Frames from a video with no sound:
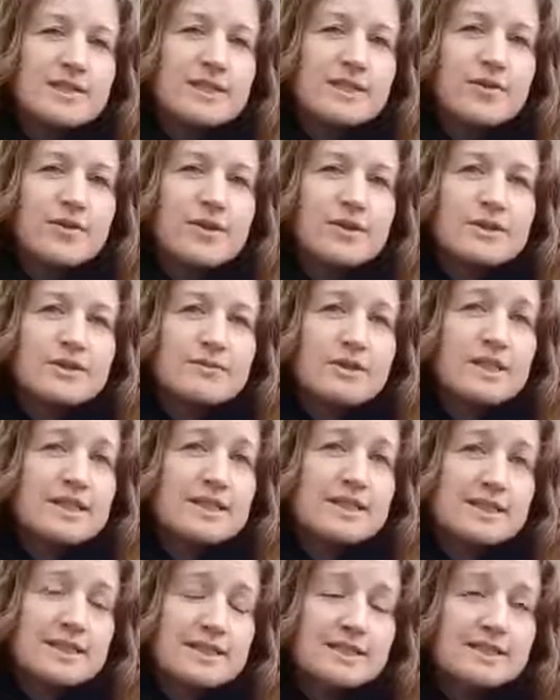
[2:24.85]
So those
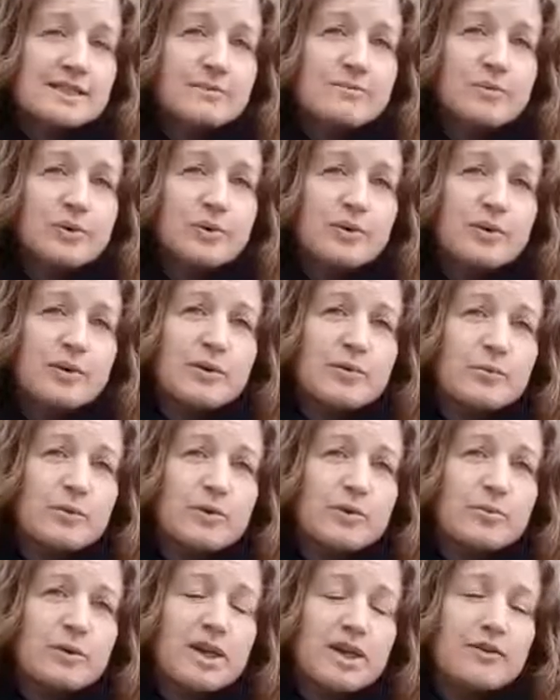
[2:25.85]
writers at some point
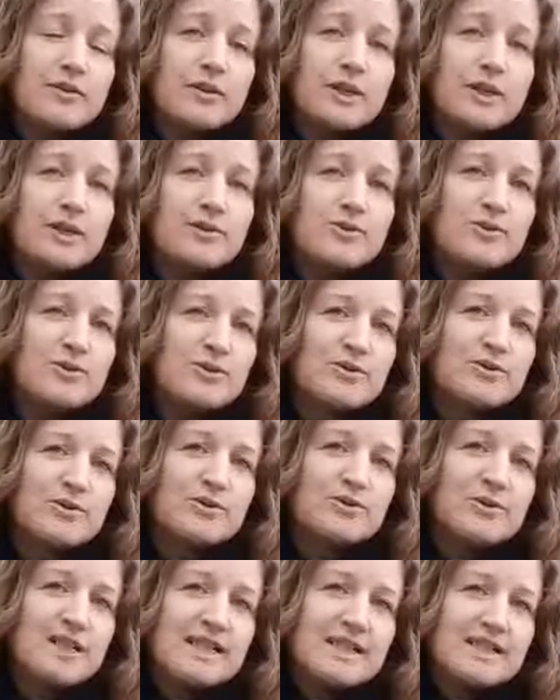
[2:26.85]
will be giving
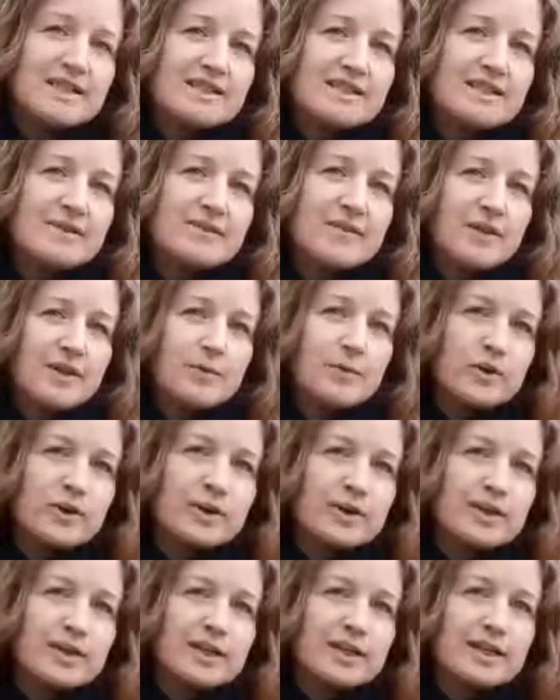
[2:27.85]
inaugural readings of their
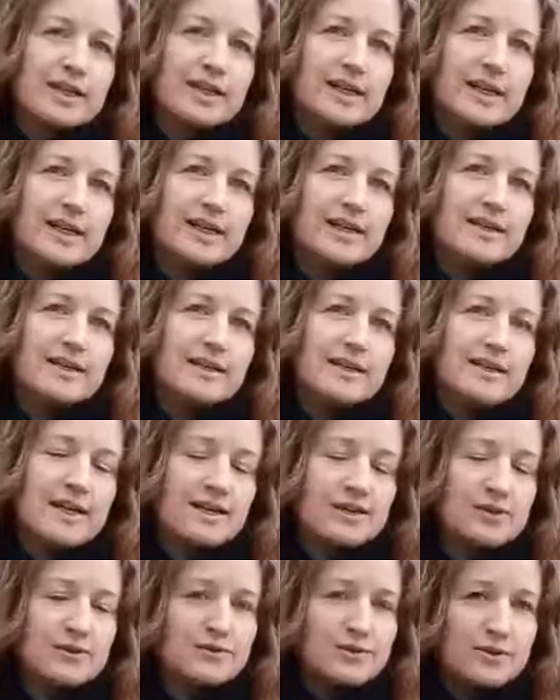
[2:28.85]
work in the
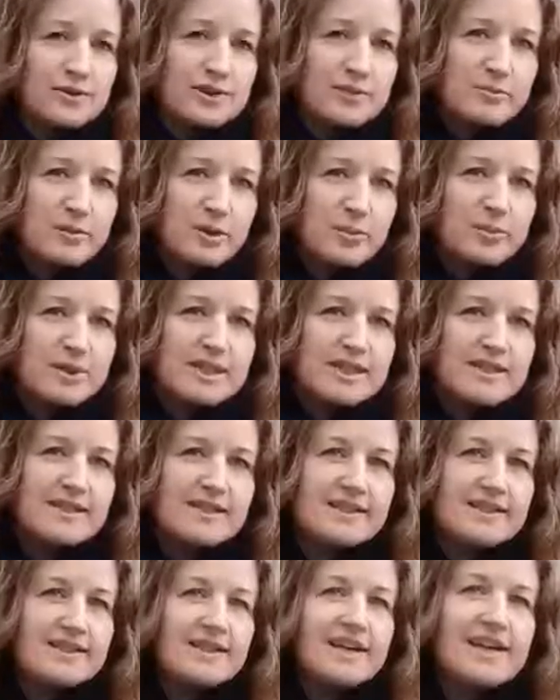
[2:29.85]
National Trust
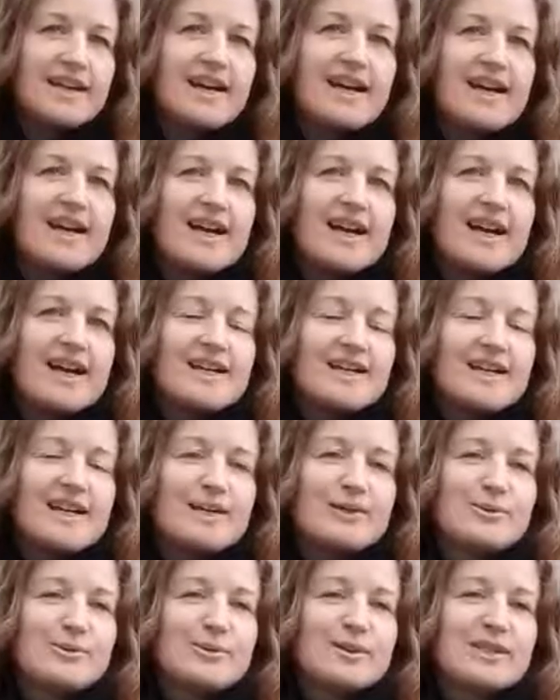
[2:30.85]
properties and
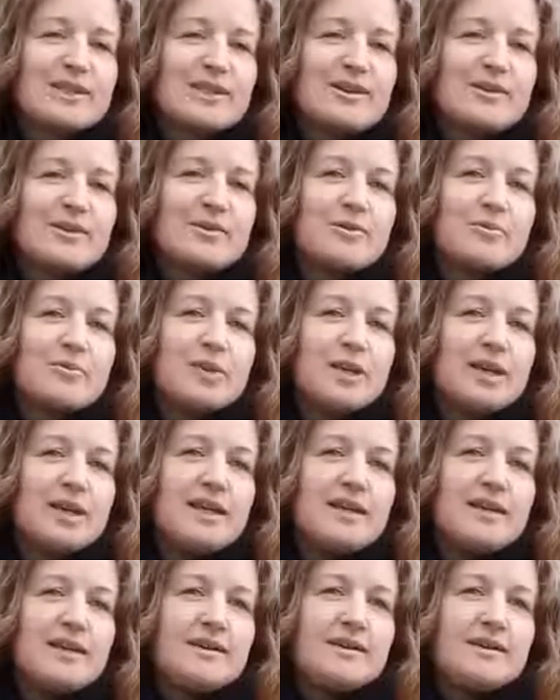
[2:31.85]
they'll also be